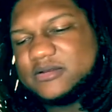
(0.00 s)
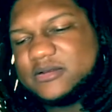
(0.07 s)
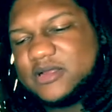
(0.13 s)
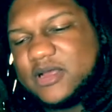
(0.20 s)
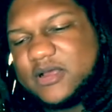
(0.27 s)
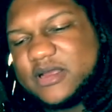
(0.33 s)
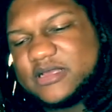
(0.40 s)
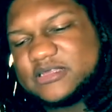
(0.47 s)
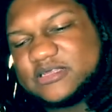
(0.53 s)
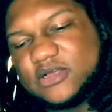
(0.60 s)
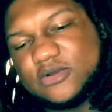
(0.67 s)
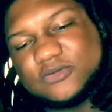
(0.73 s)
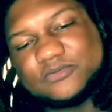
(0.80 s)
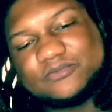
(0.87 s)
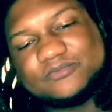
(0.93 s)
All right,
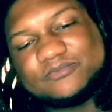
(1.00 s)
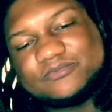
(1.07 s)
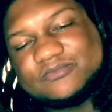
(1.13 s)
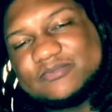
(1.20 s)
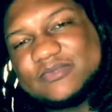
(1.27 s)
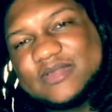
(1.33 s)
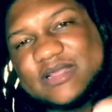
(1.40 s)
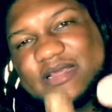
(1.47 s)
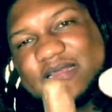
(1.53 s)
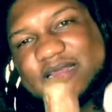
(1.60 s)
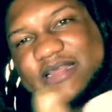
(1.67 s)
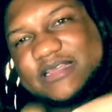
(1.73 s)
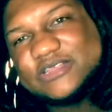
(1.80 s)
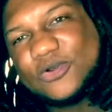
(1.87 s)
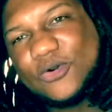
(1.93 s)
so
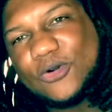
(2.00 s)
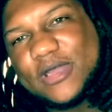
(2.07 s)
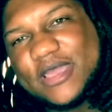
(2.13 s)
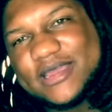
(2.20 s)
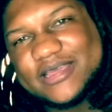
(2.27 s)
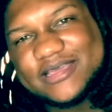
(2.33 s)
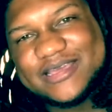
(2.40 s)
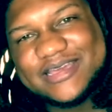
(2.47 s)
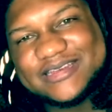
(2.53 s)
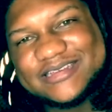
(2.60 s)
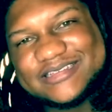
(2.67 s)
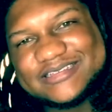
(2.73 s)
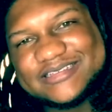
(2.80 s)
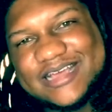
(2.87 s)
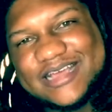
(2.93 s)
let's go ahead and cut
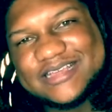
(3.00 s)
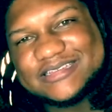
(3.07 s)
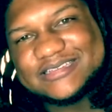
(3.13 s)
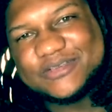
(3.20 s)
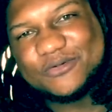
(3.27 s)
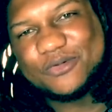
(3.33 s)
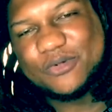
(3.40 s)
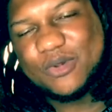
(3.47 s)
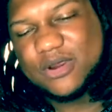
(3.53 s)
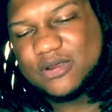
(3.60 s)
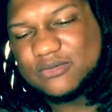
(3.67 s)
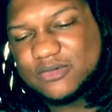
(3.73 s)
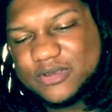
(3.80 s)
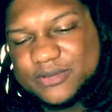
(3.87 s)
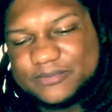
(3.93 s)
this guy and see what we're
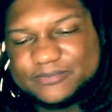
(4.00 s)
working with.